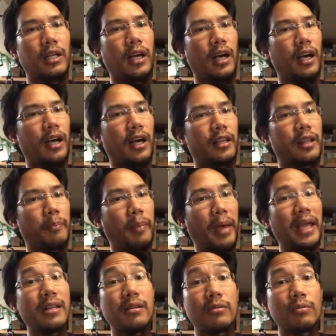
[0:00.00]
the
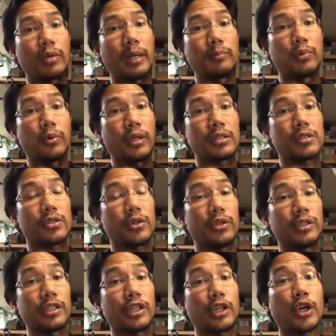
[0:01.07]
pen when I'm doing
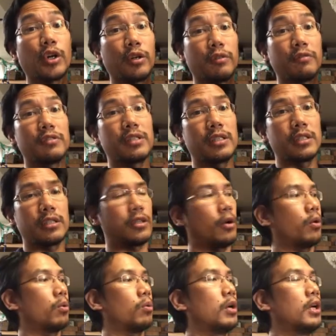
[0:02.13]
certain curves.
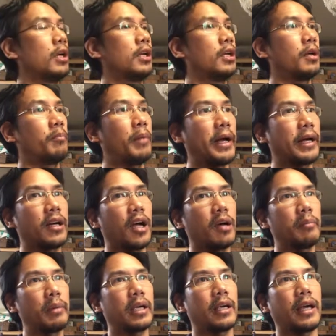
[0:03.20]
So my
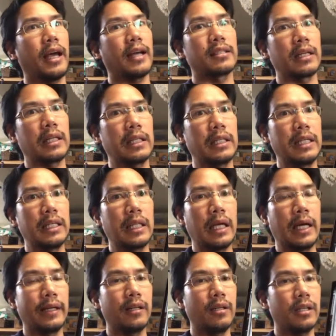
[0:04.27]
comic has a clean
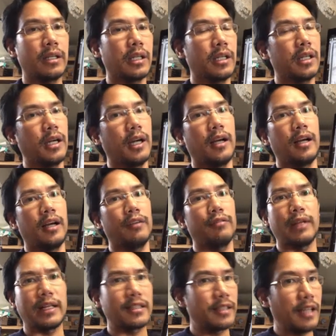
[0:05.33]
line look.
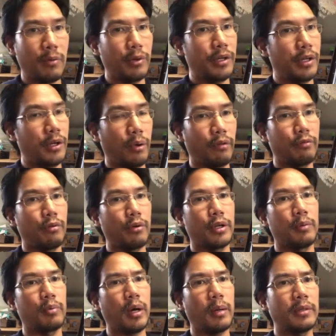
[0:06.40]
If that's not what you're going
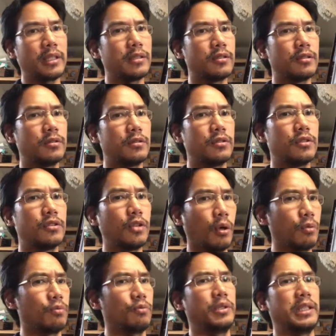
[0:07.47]
for, you probably
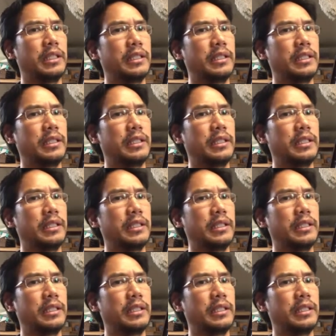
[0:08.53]
don't really